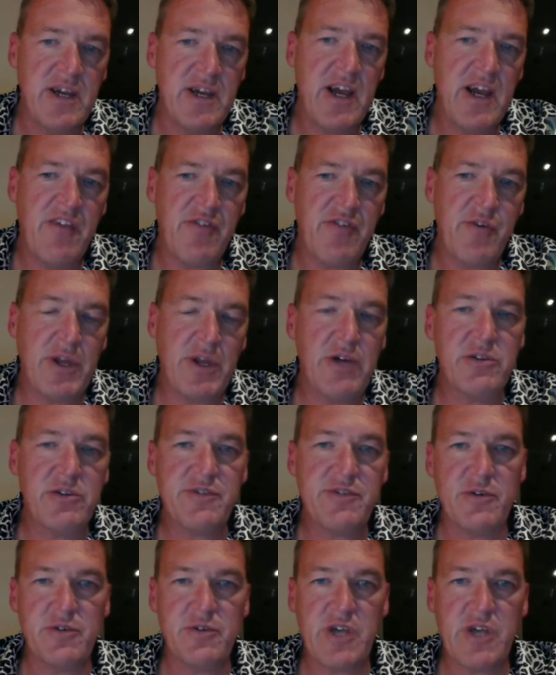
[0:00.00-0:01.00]
Everyone else
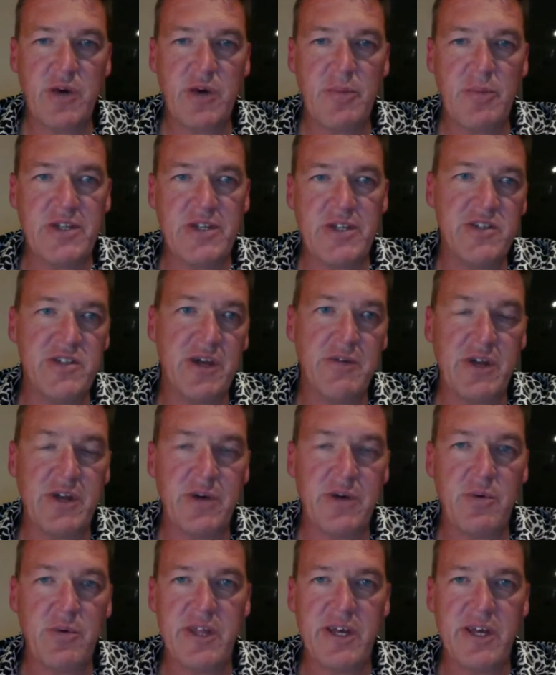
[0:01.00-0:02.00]
feels helpless and don't know
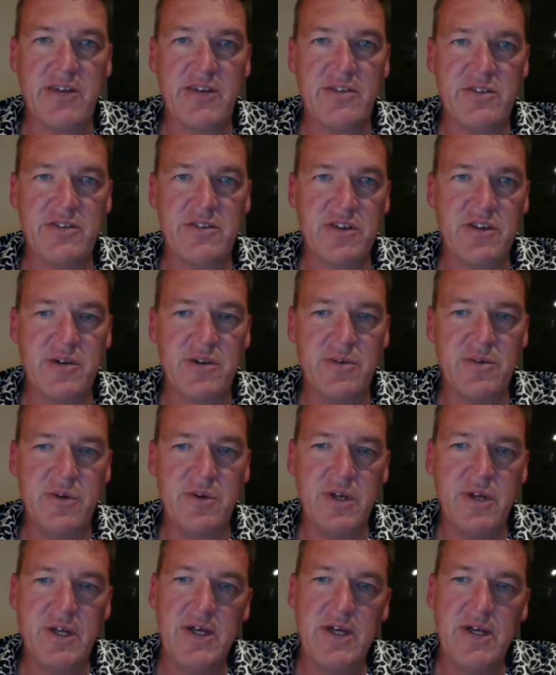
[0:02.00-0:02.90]
what they can do.